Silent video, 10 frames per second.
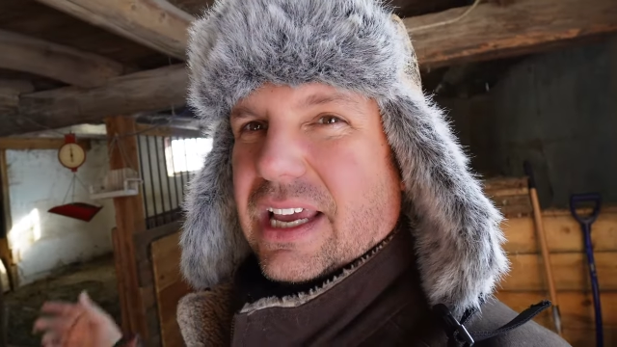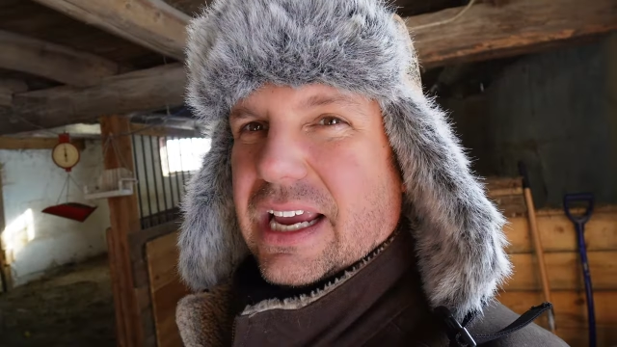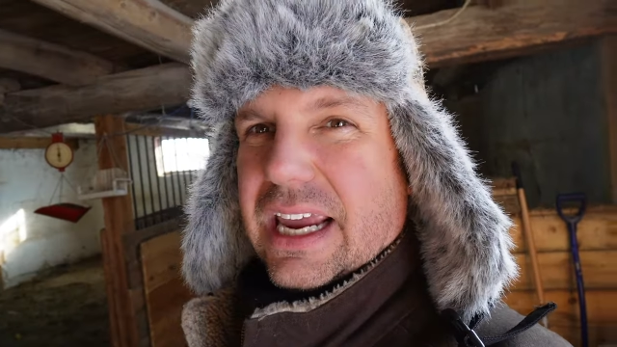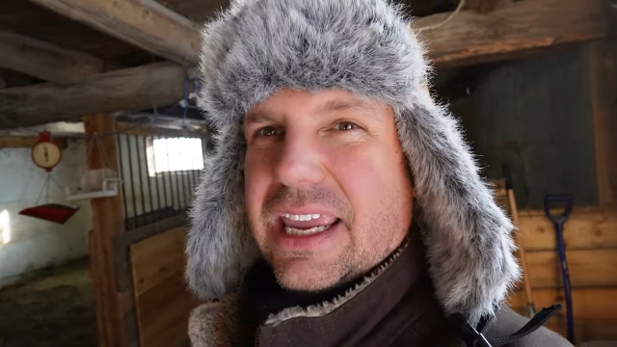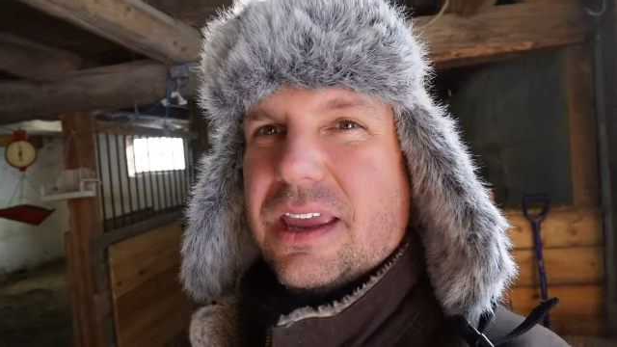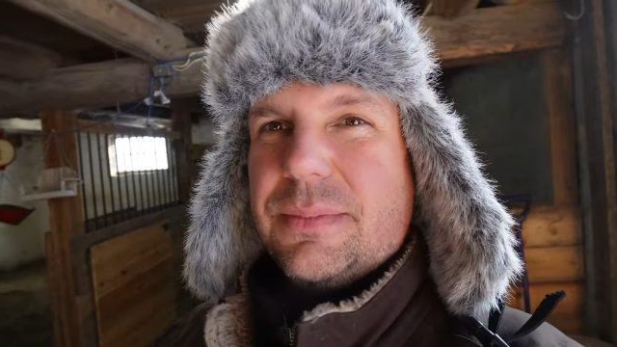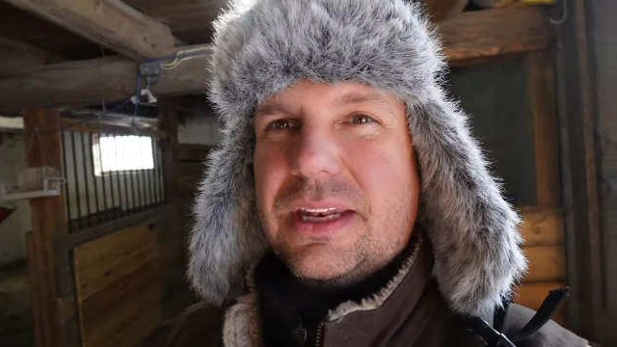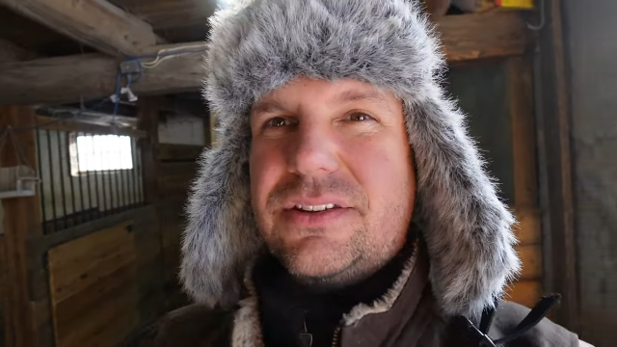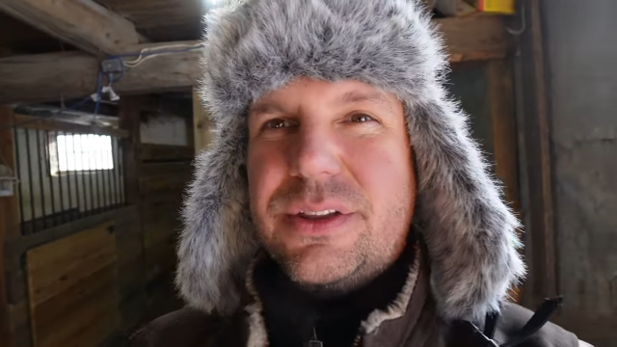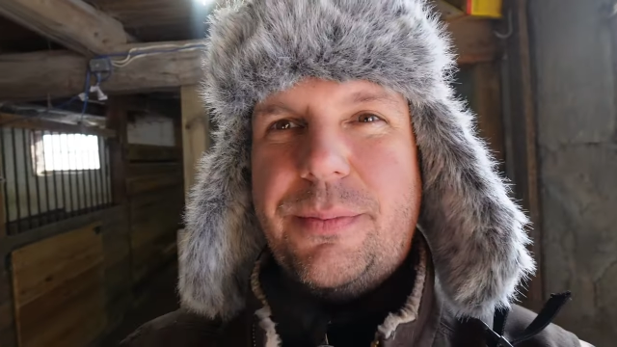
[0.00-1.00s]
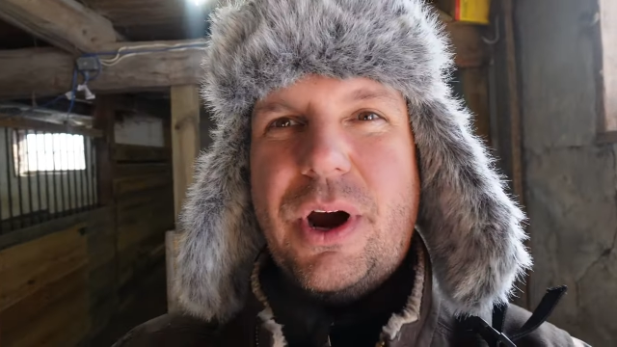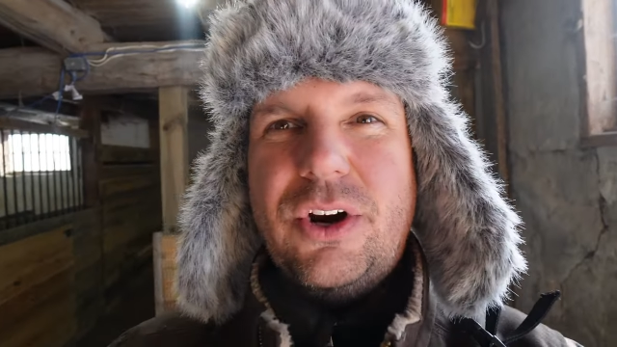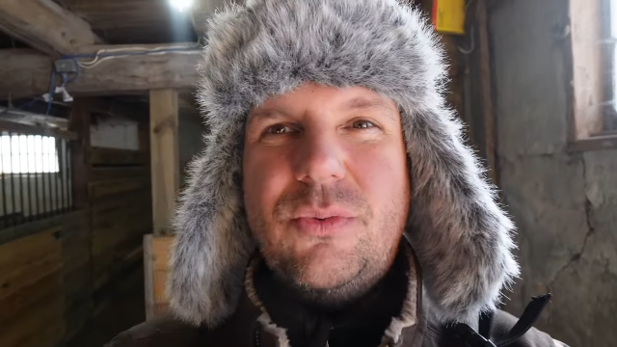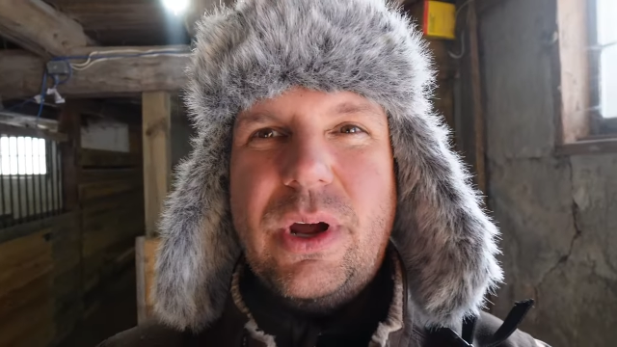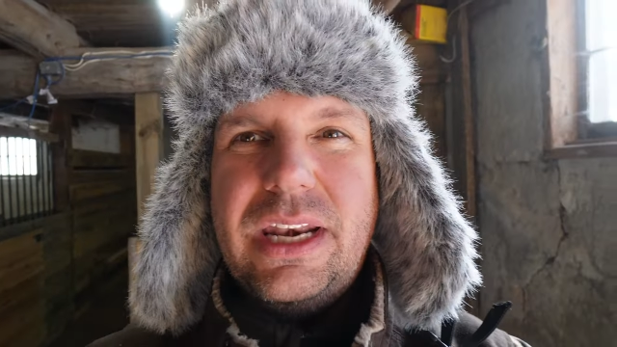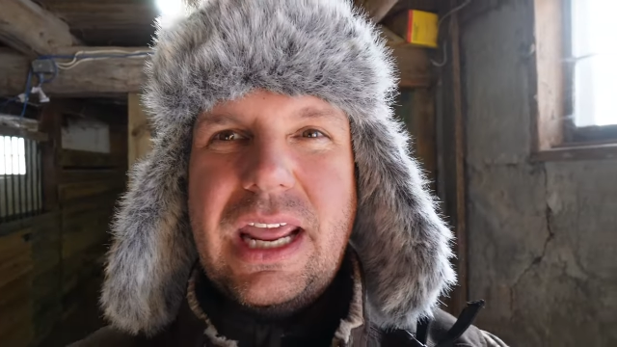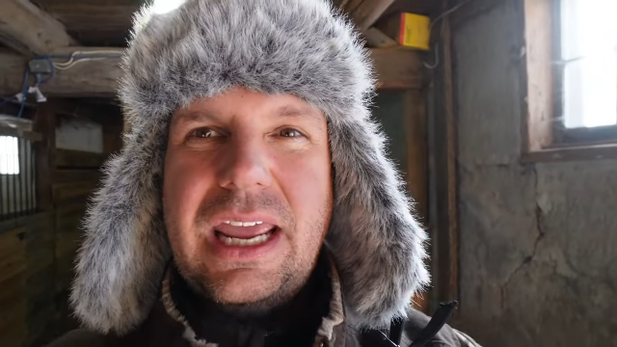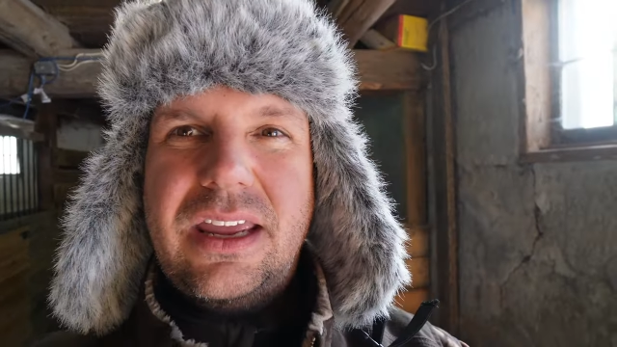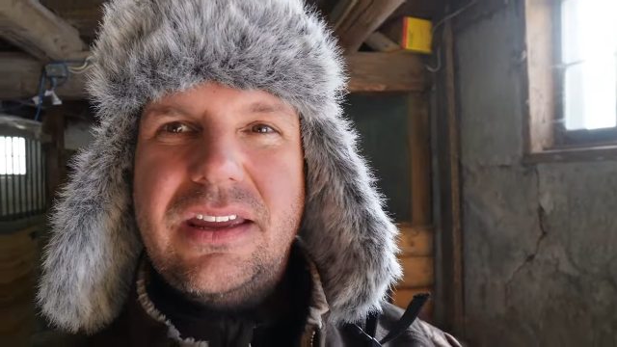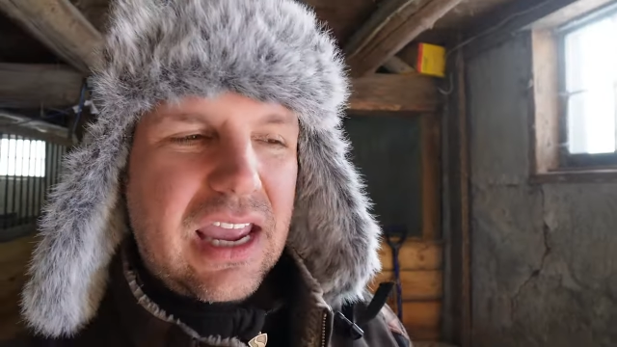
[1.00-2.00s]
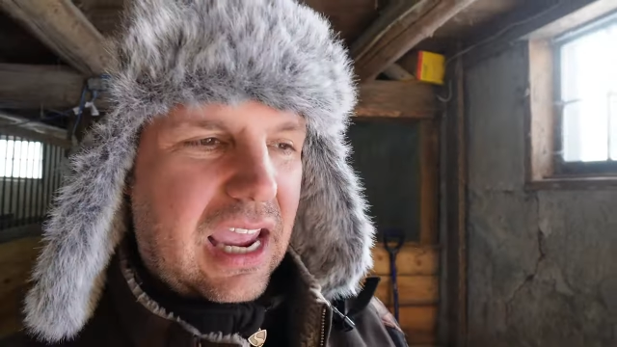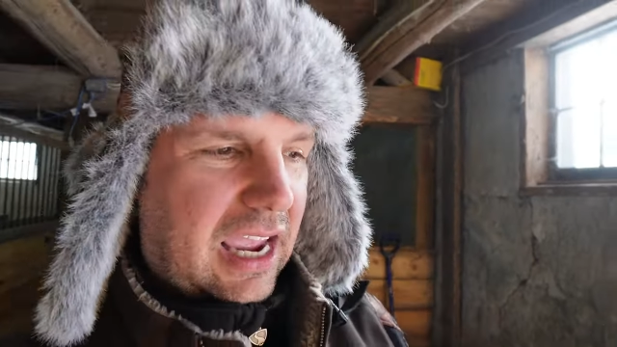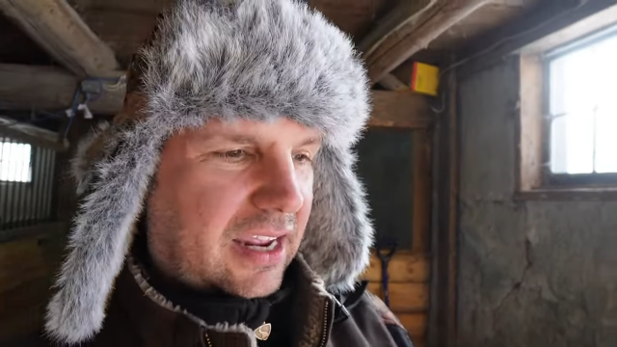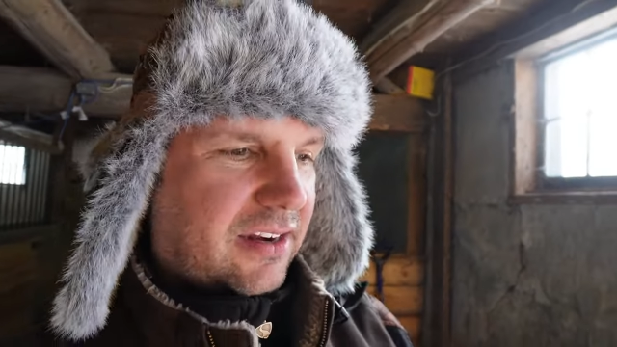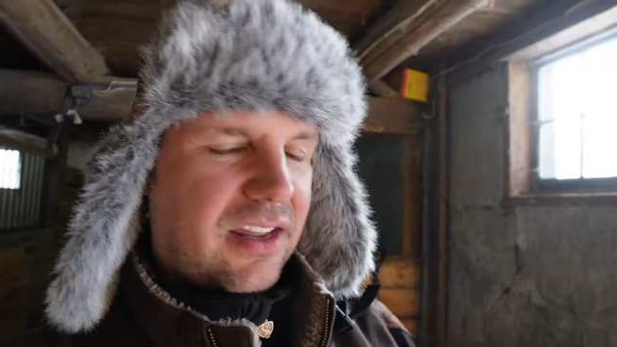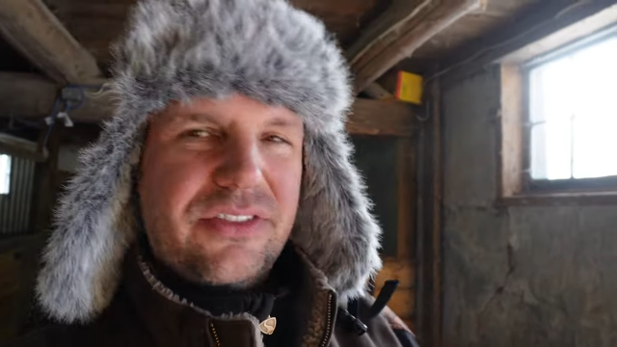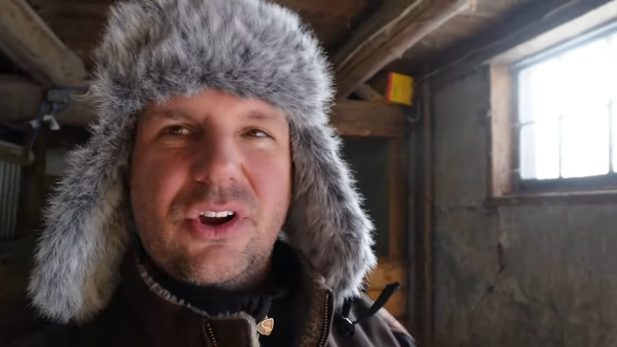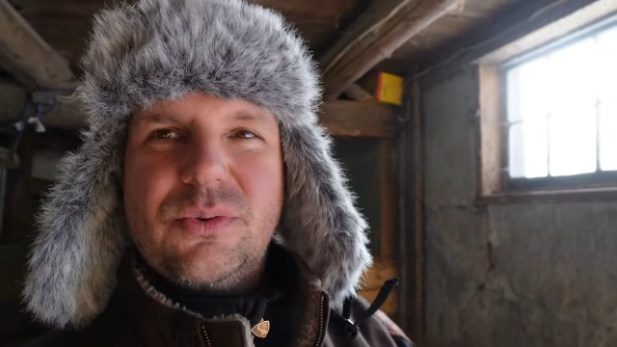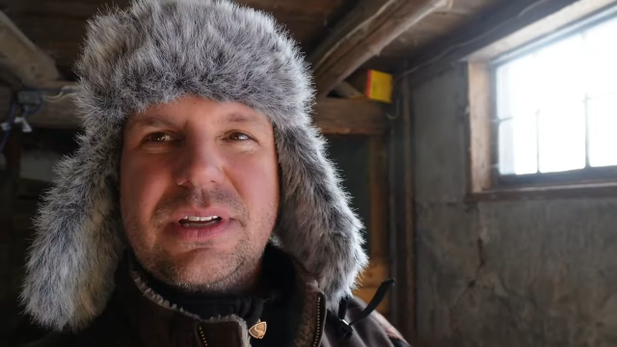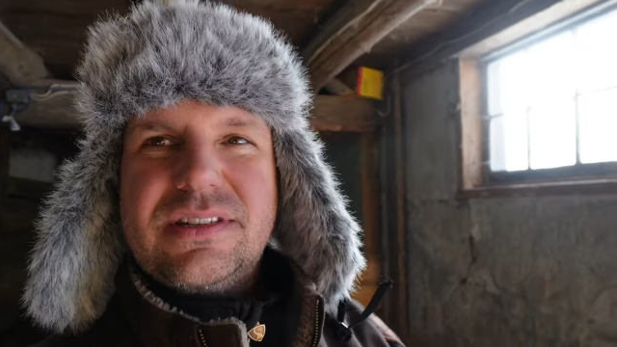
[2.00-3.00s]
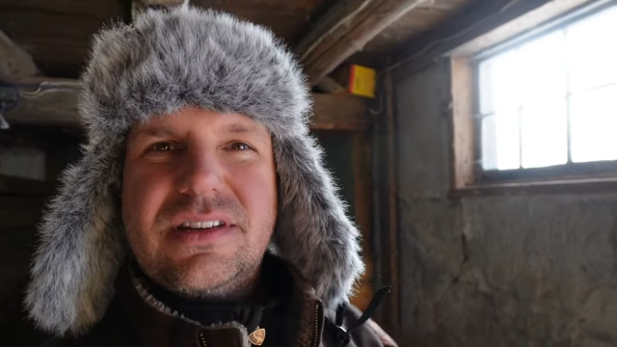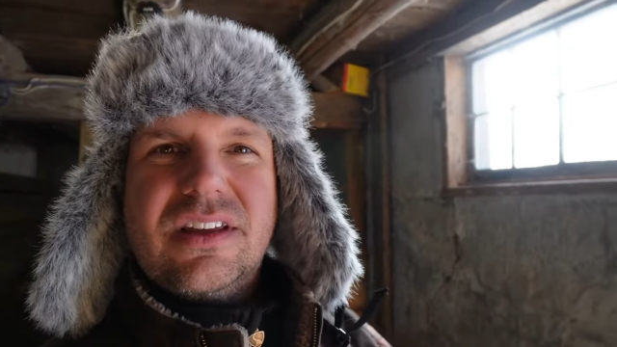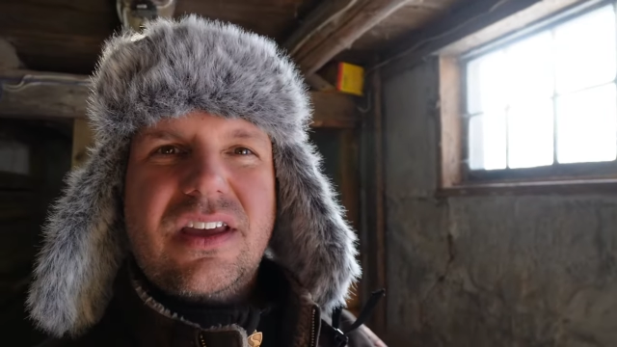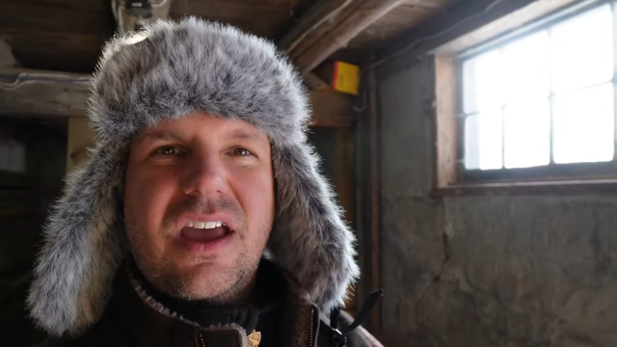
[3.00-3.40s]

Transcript: Like I came into the barn one day and there was